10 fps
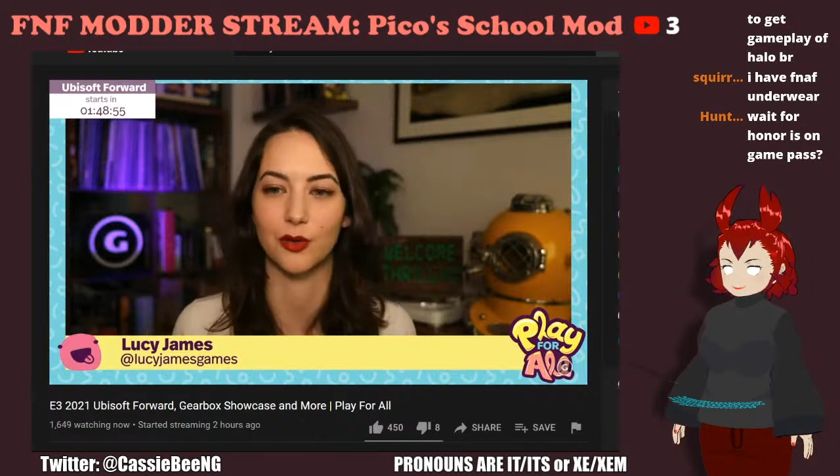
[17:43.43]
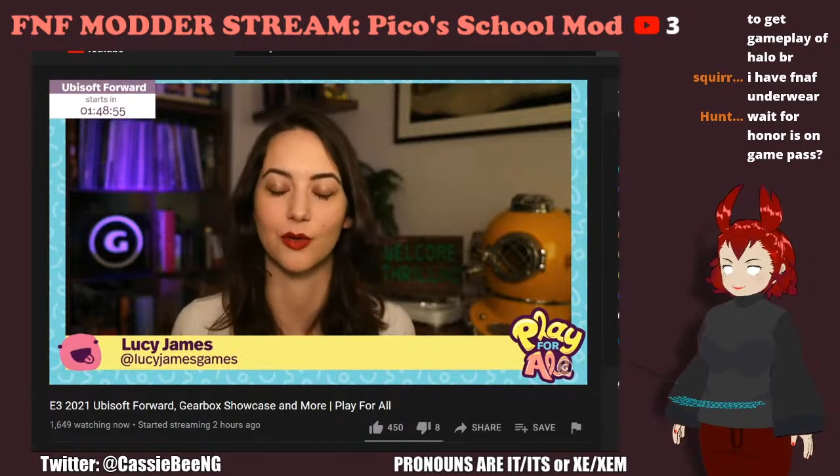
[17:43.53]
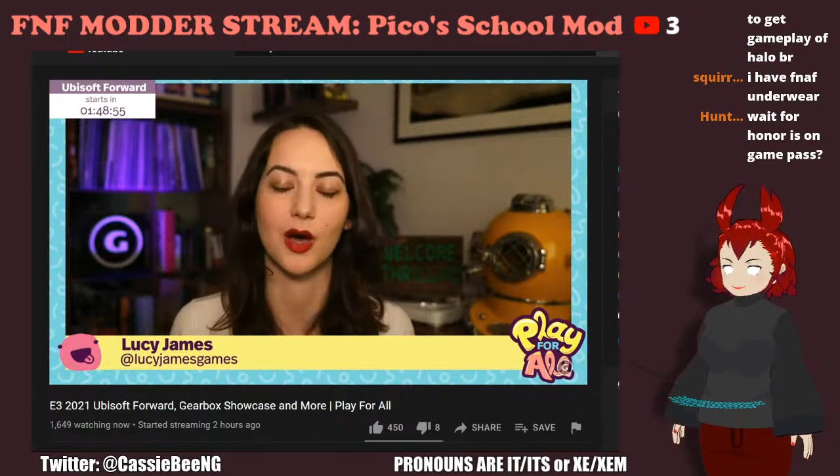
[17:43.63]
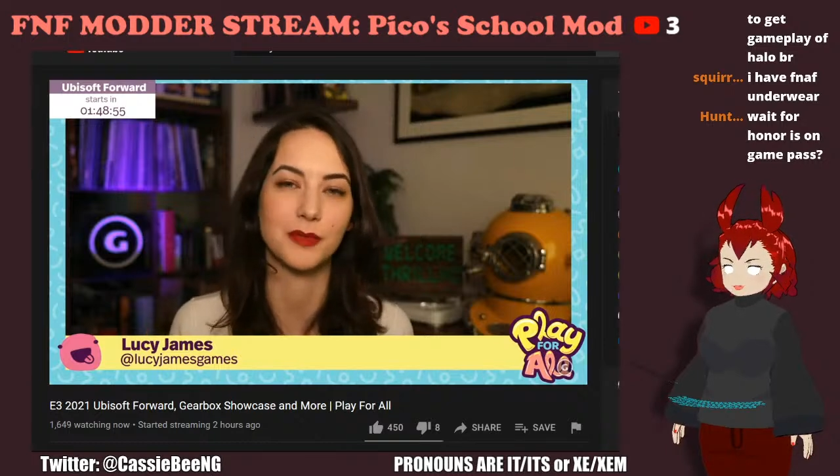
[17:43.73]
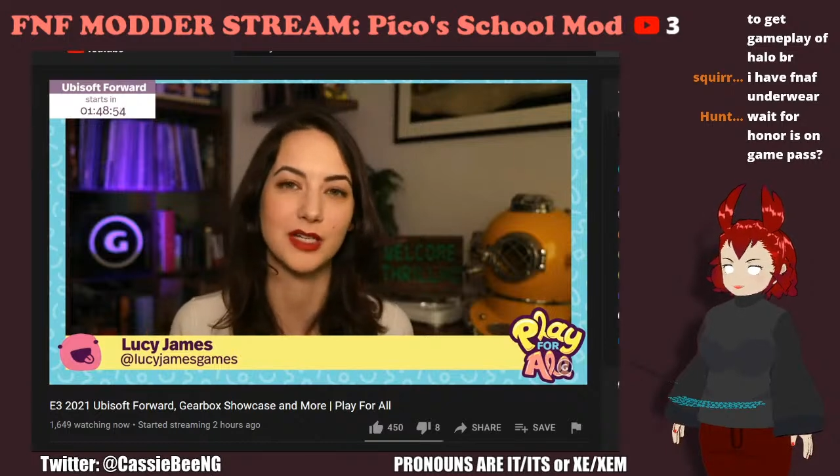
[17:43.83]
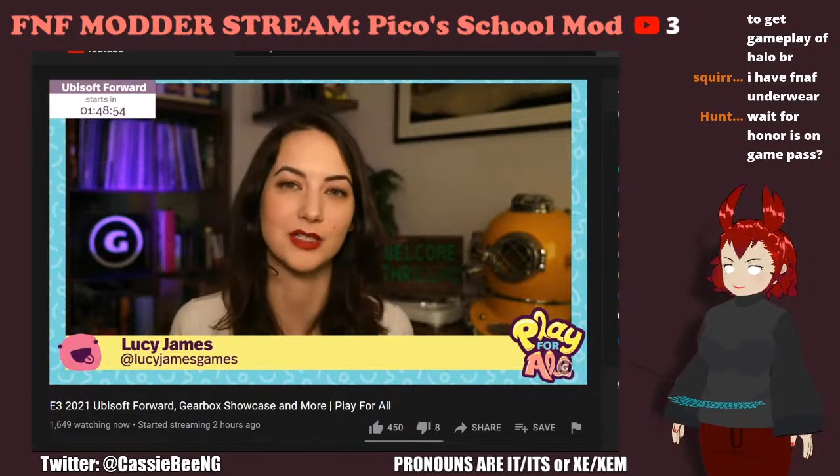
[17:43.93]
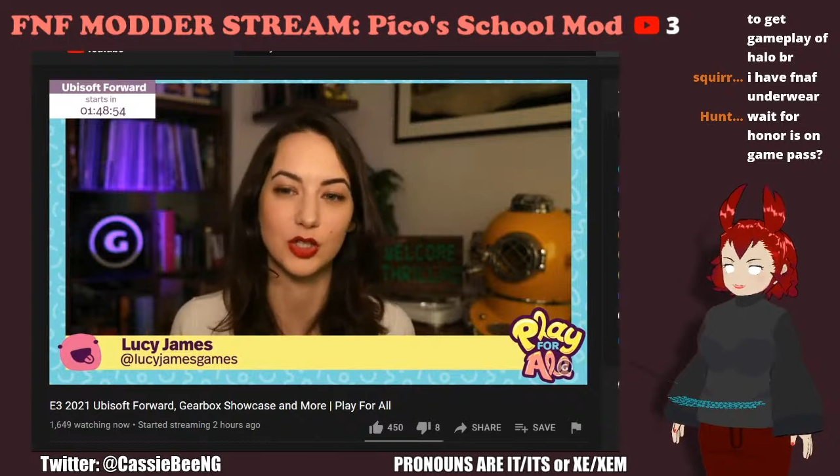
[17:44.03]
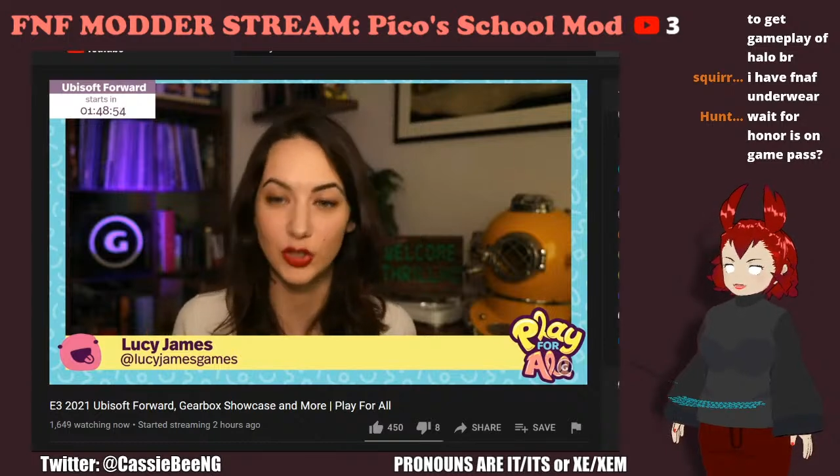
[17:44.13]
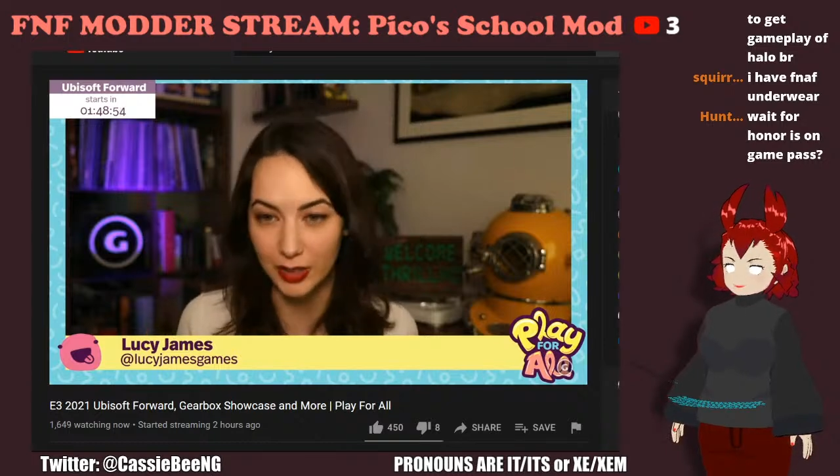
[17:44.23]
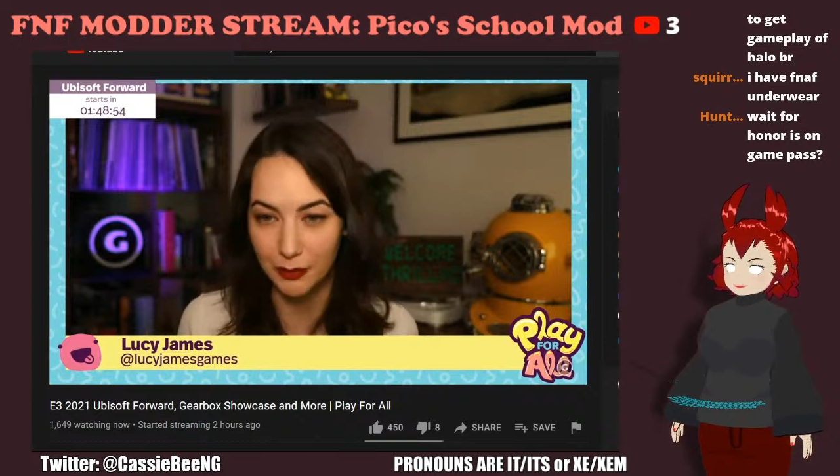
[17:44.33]
updates on
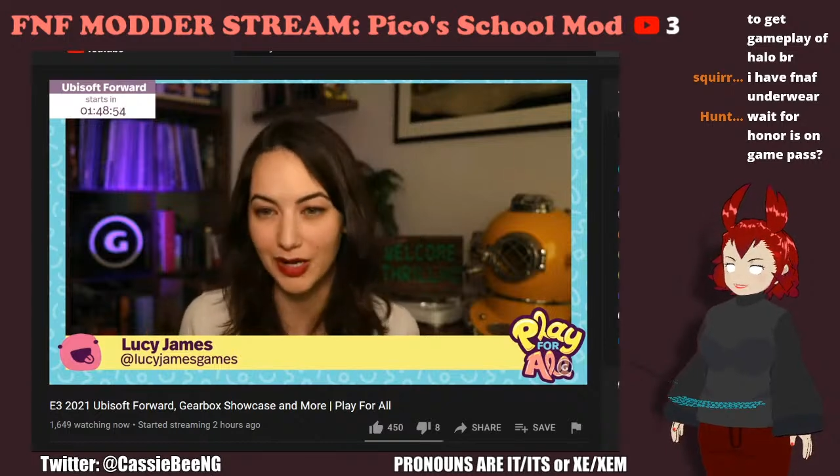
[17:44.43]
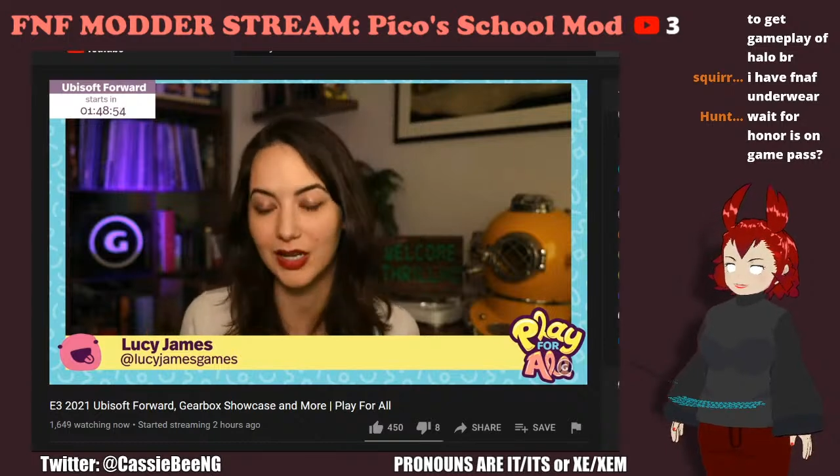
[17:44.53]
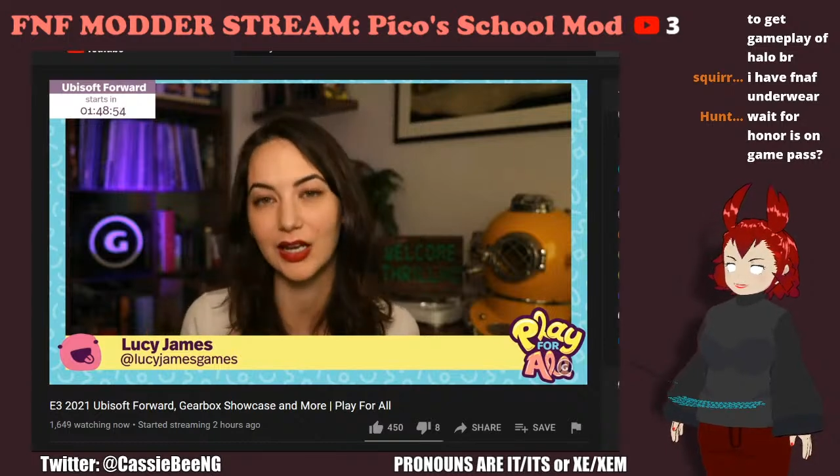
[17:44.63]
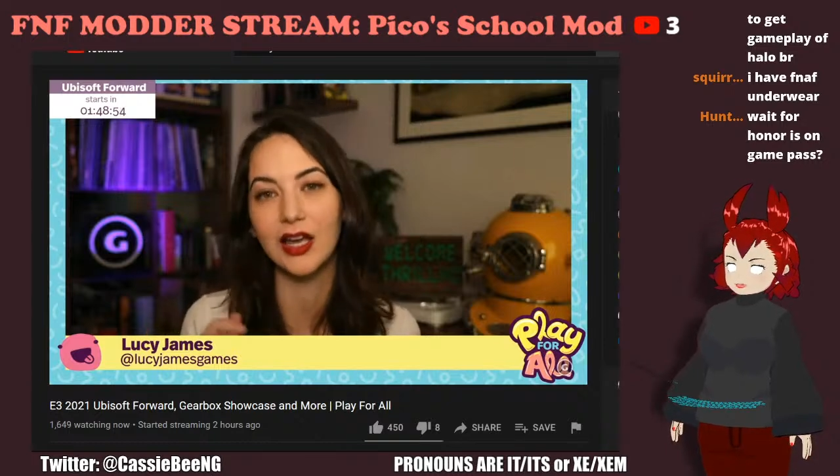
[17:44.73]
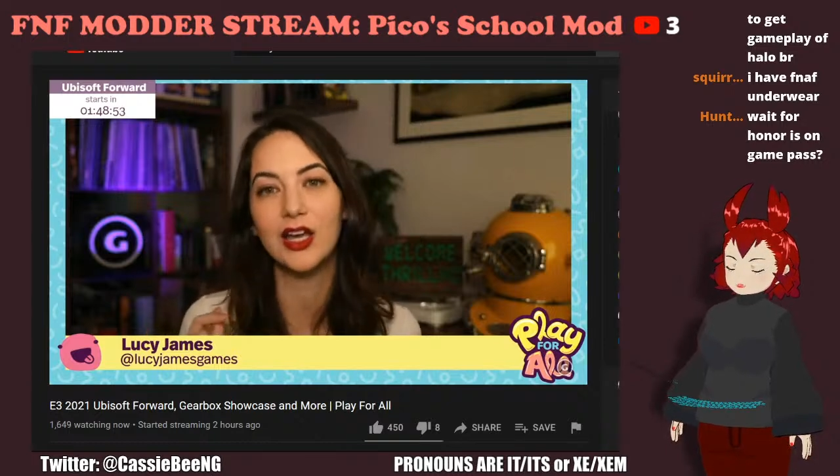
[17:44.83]
Trackmania,